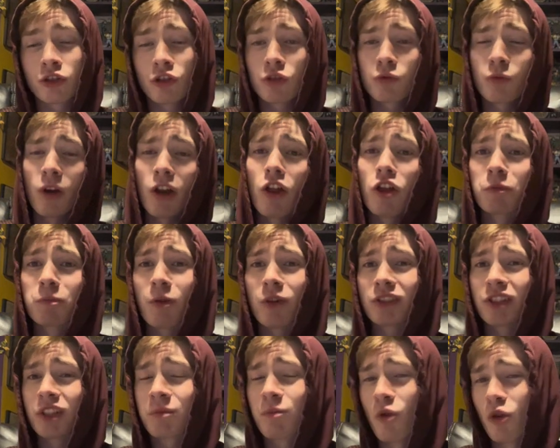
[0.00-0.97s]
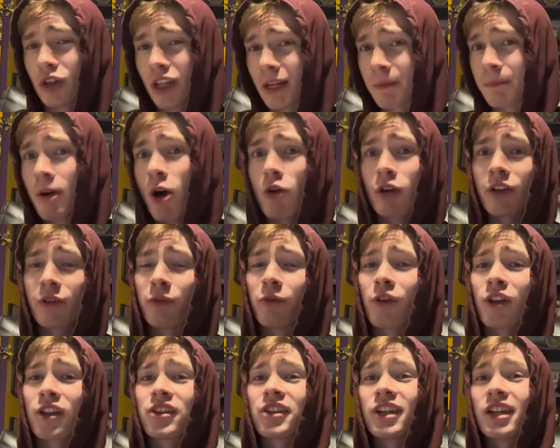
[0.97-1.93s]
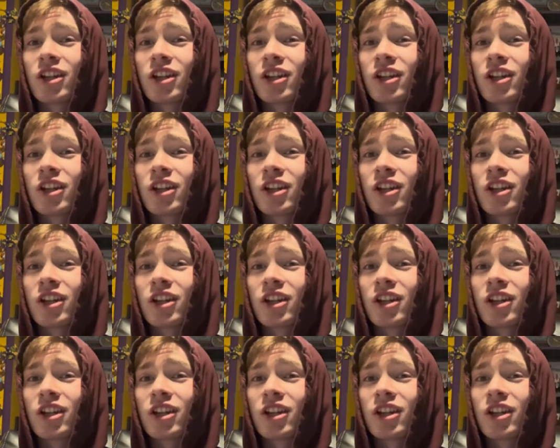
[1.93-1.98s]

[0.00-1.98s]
So it's one of those books that's more like poking fun at the